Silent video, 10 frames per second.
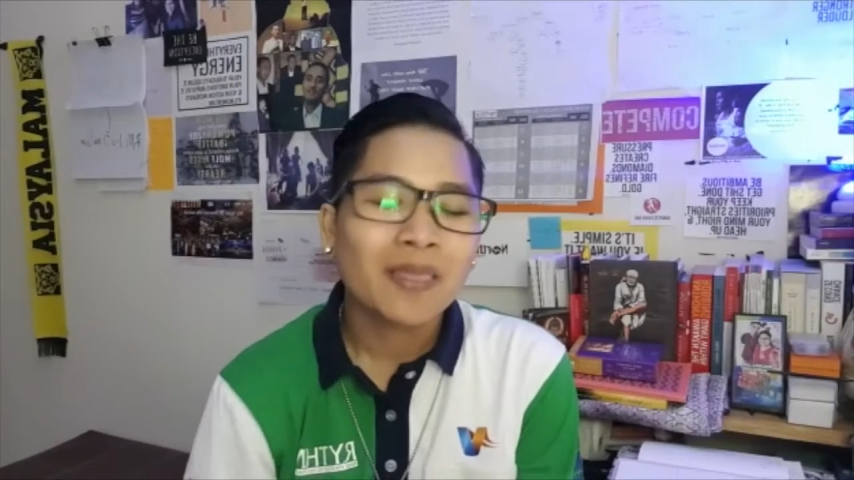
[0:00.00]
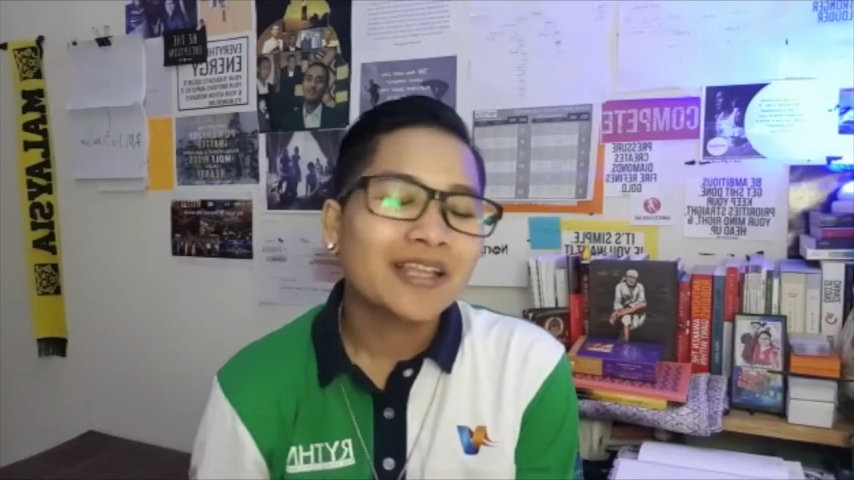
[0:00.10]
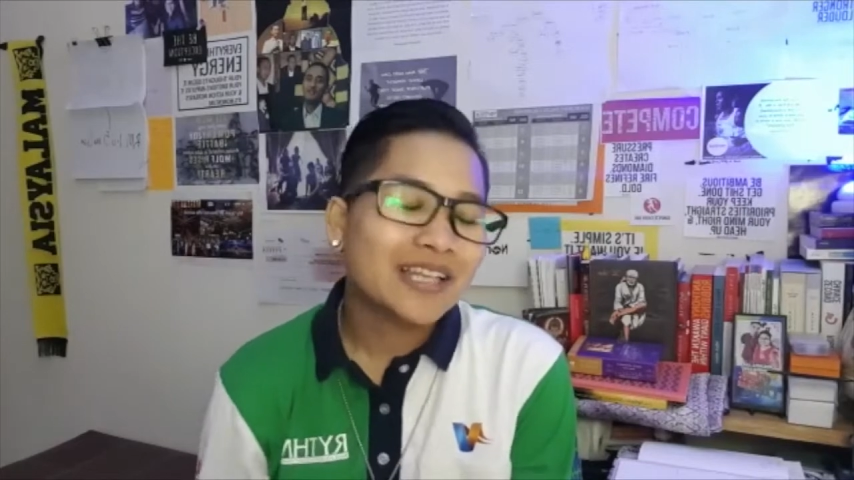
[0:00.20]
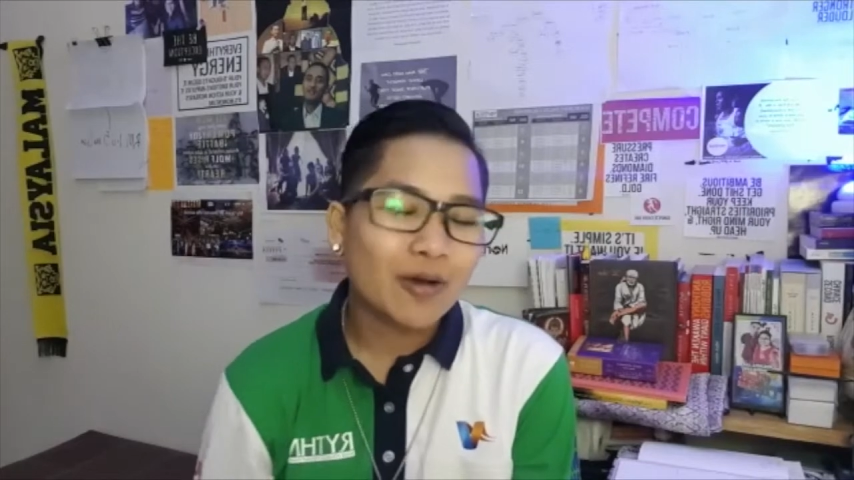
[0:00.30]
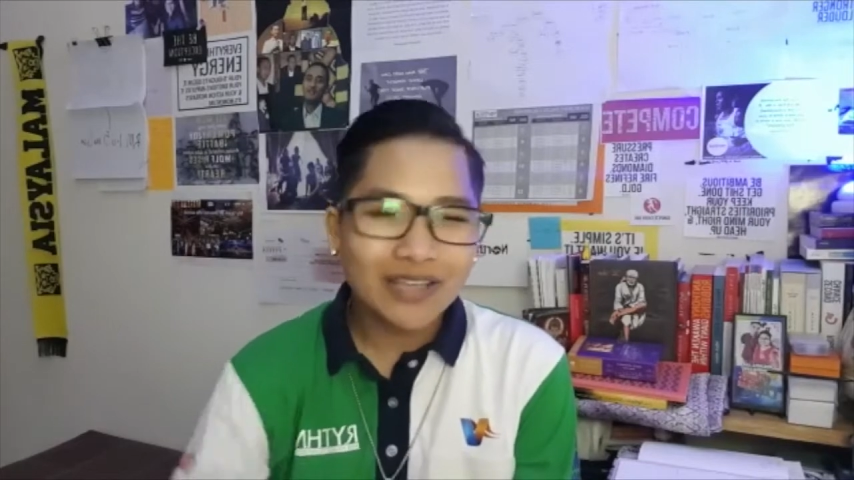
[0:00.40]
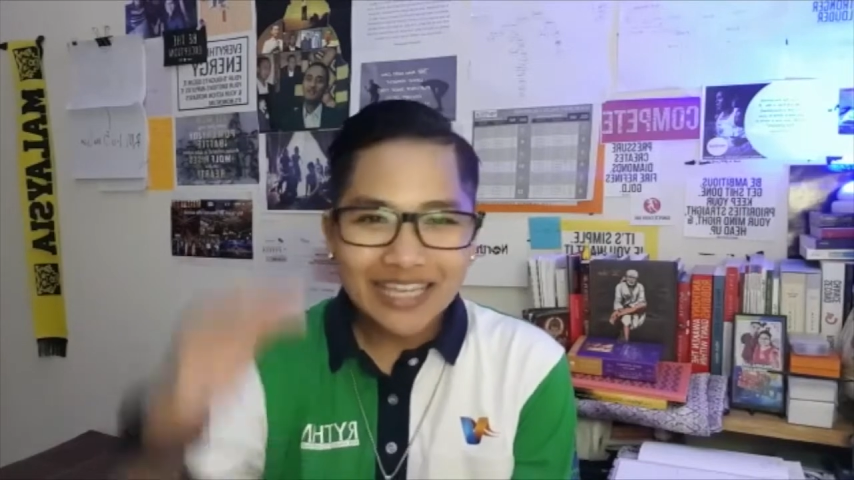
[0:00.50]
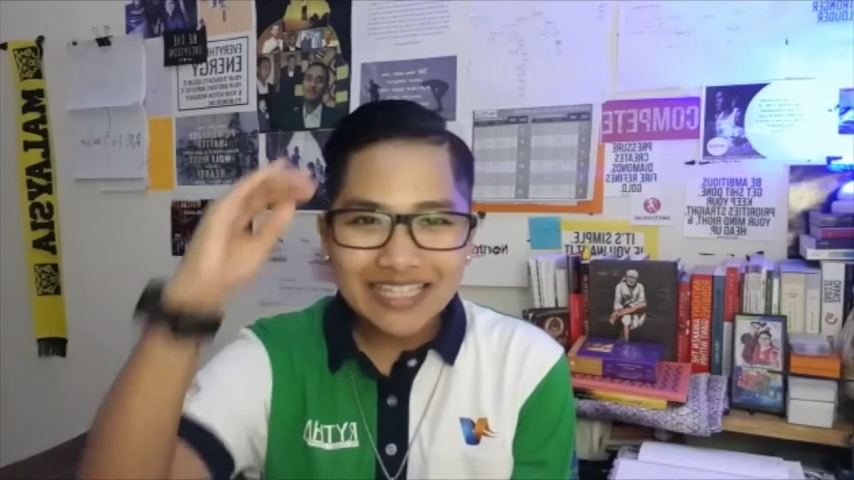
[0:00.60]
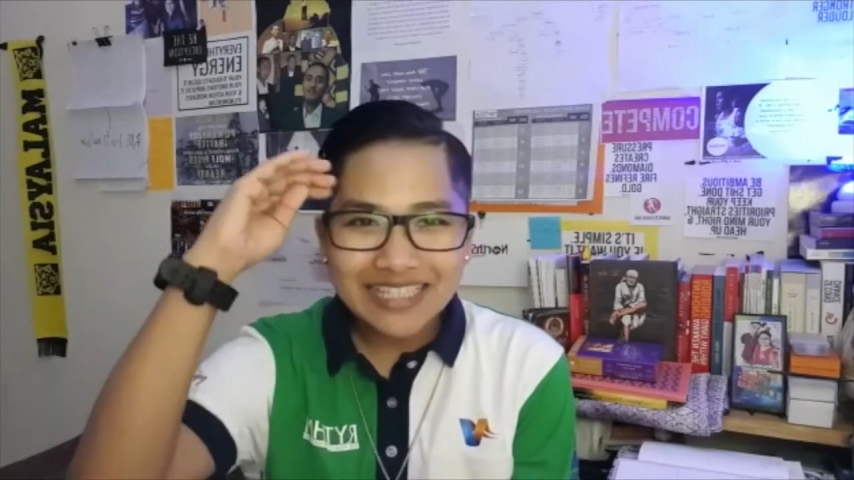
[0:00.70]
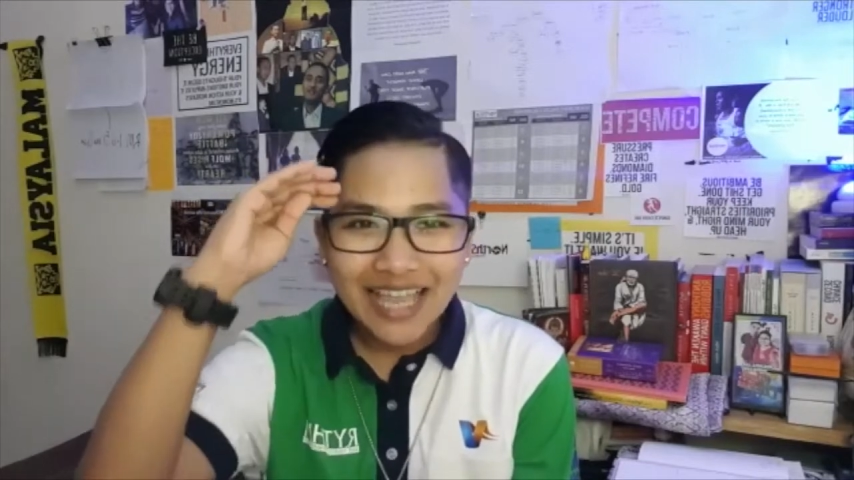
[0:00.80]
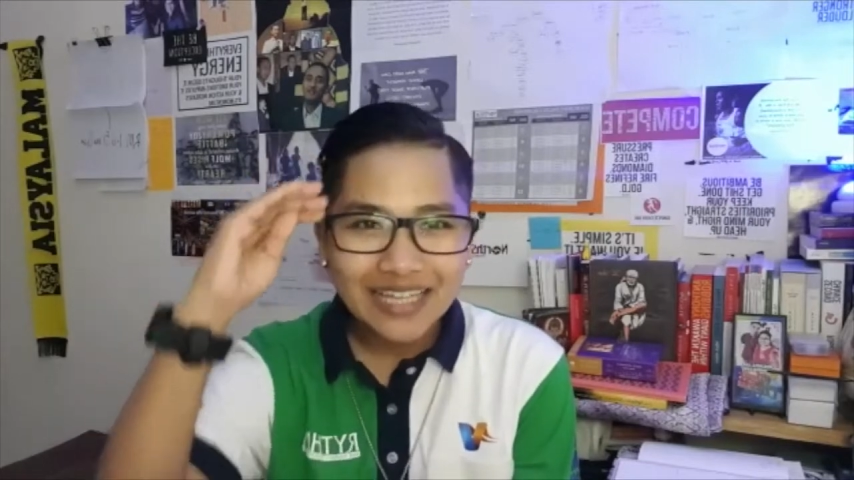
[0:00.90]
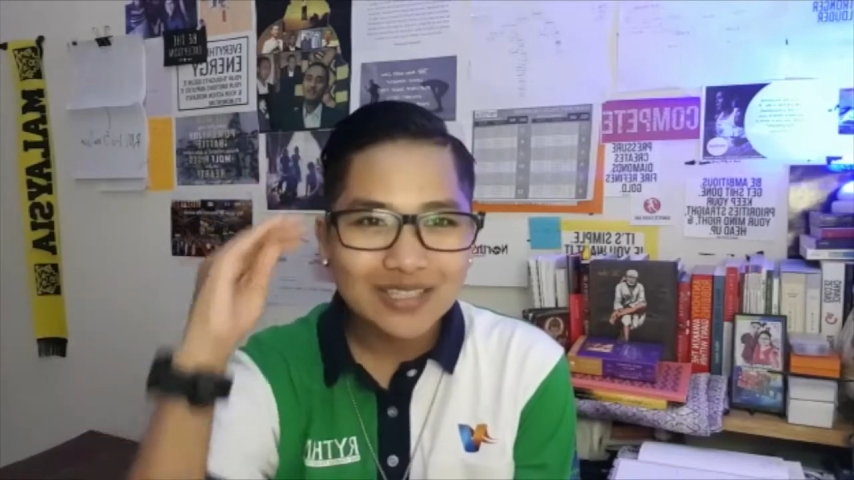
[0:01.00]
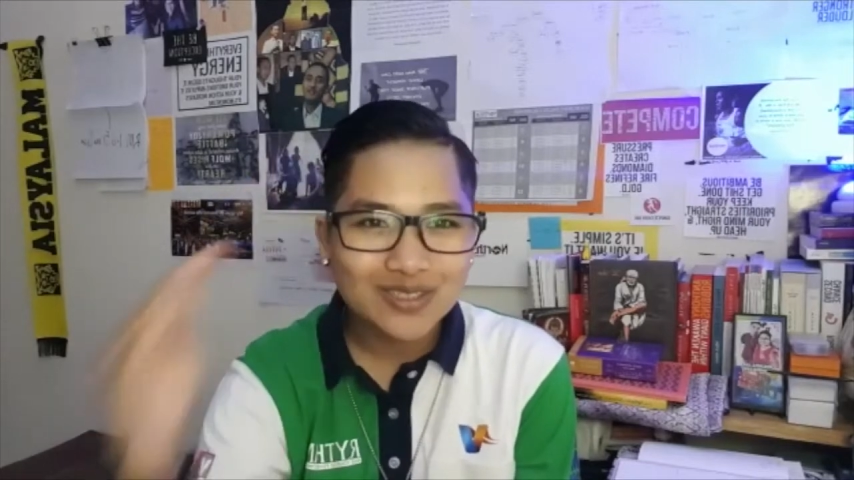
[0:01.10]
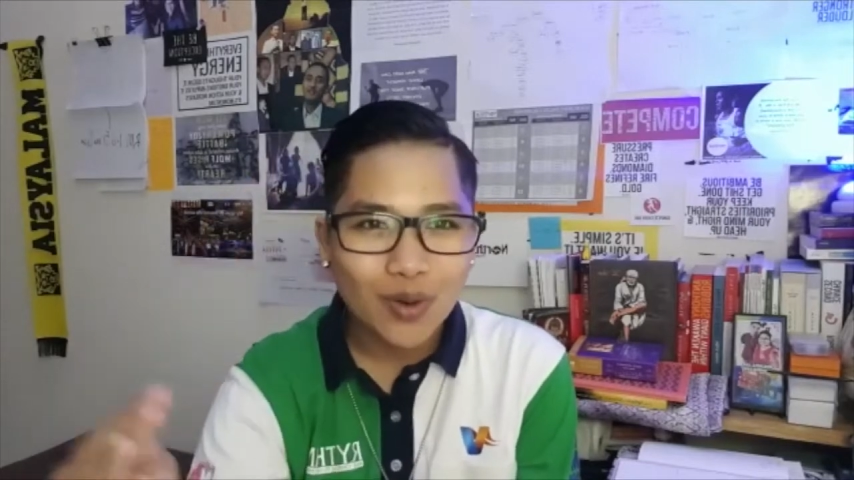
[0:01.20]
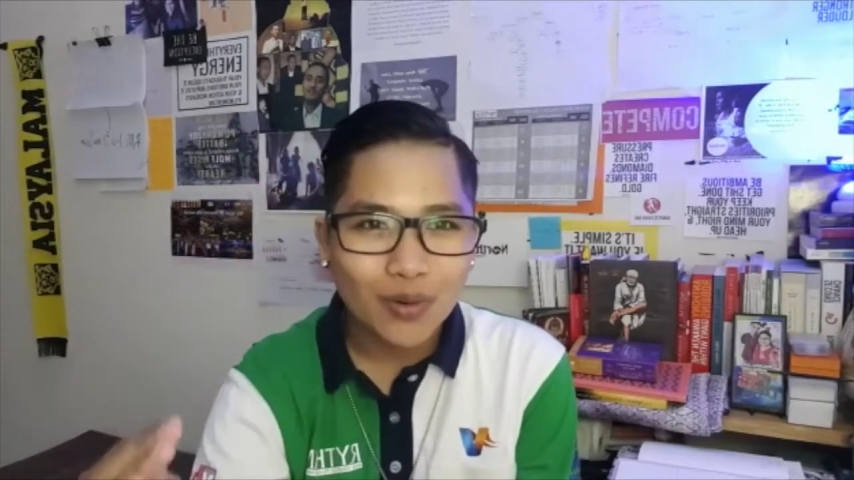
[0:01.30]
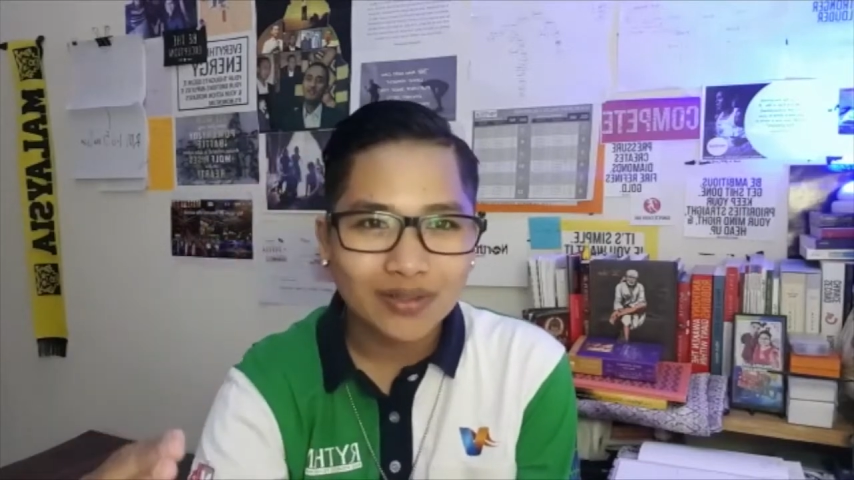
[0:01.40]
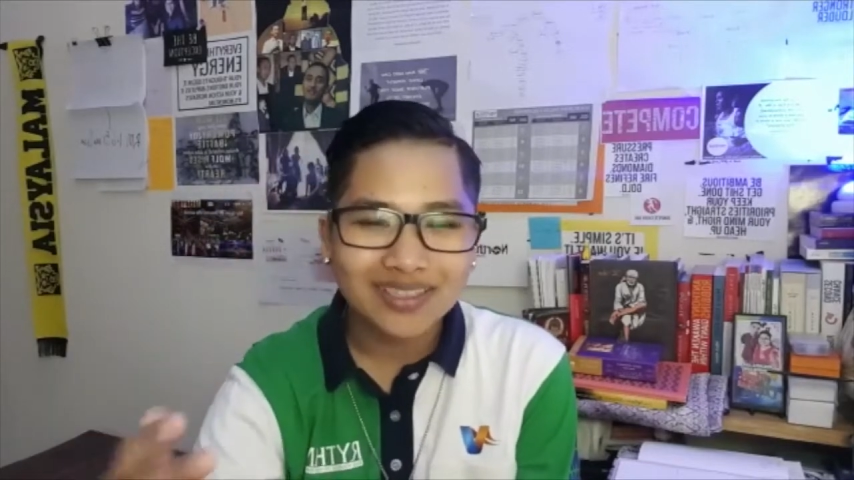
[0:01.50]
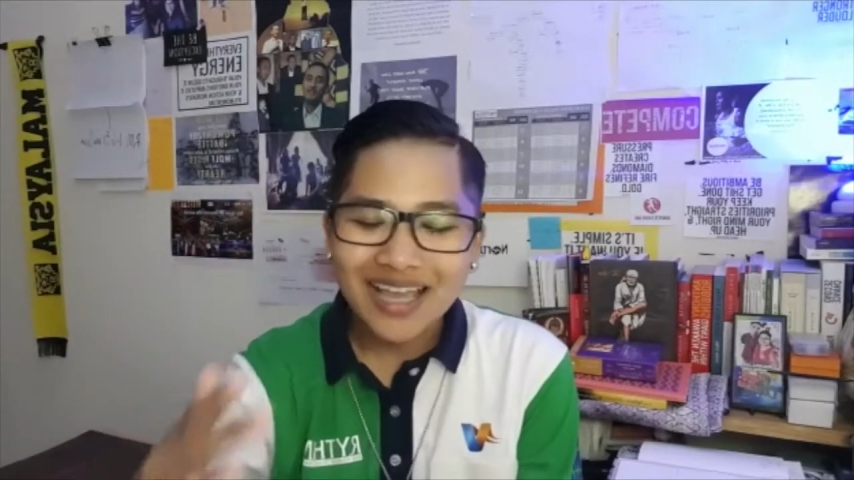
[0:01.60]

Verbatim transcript: Now in that thought,